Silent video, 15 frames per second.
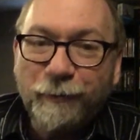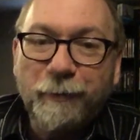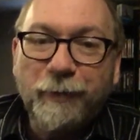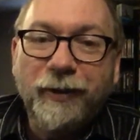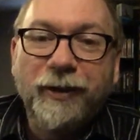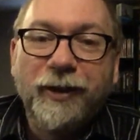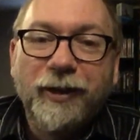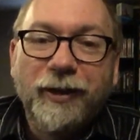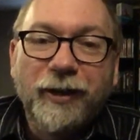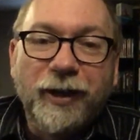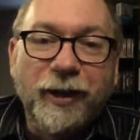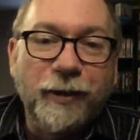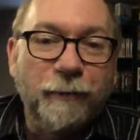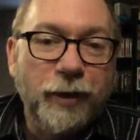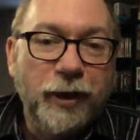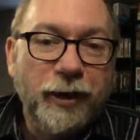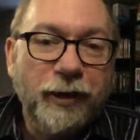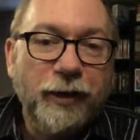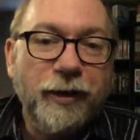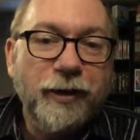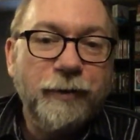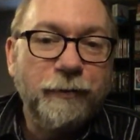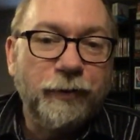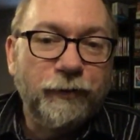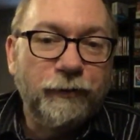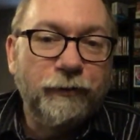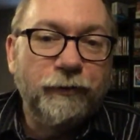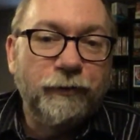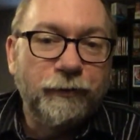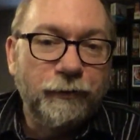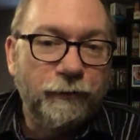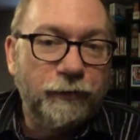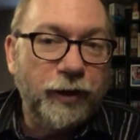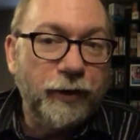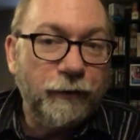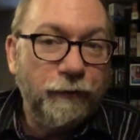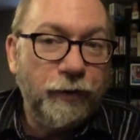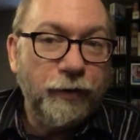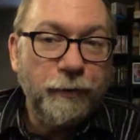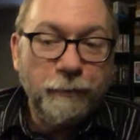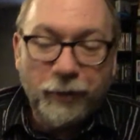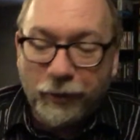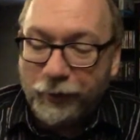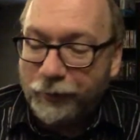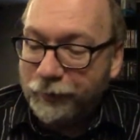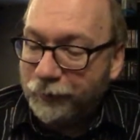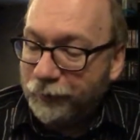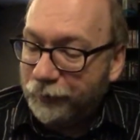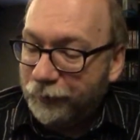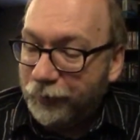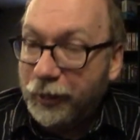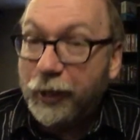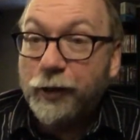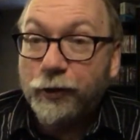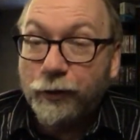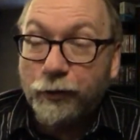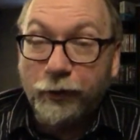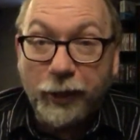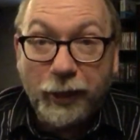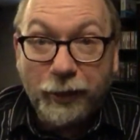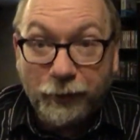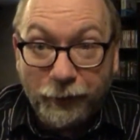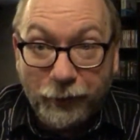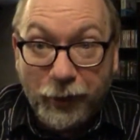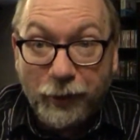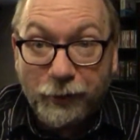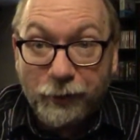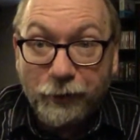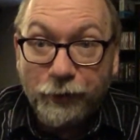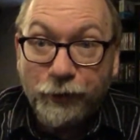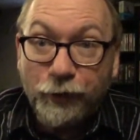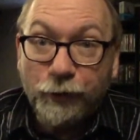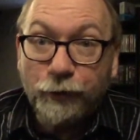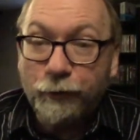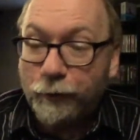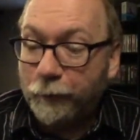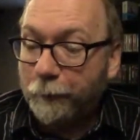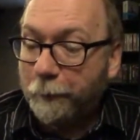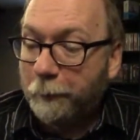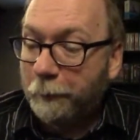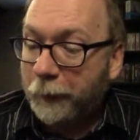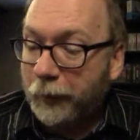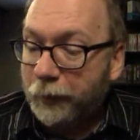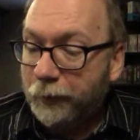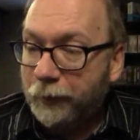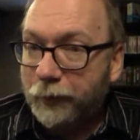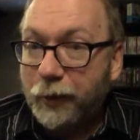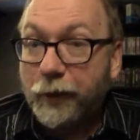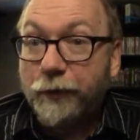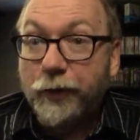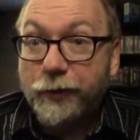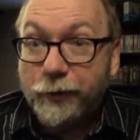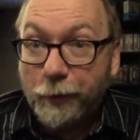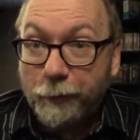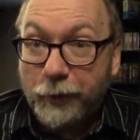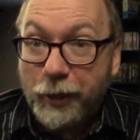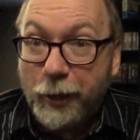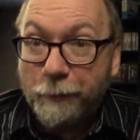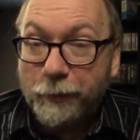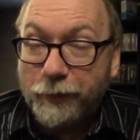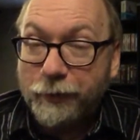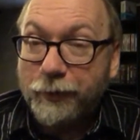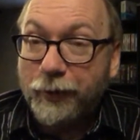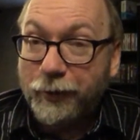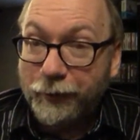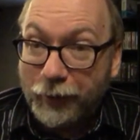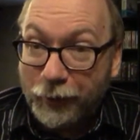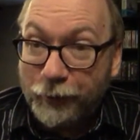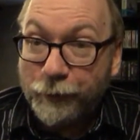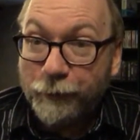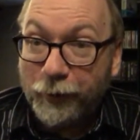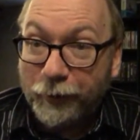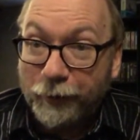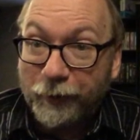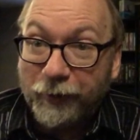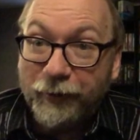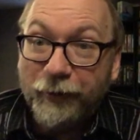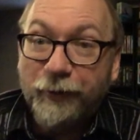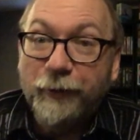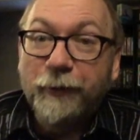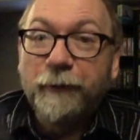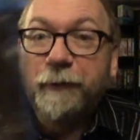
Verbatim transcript: woman on a ride along with firefighter medics. That is that that is legit true. And then something happens, and that is Rec. Uh,